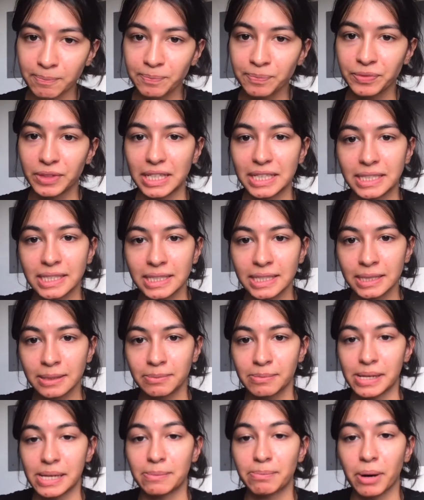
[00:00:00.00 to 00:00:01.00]
This is going to
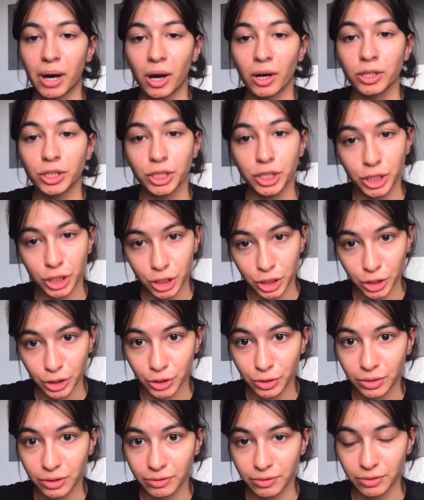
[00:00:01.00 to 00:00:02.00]
be a part 2
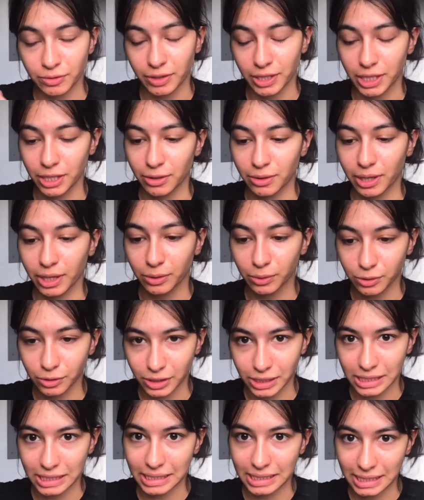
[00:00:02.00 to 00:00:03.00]
of a video I
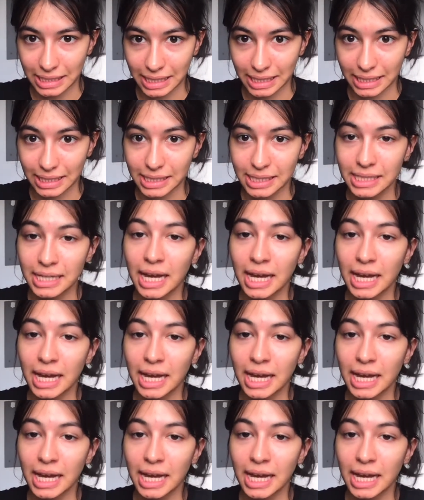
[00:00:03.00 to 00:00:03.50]
already did.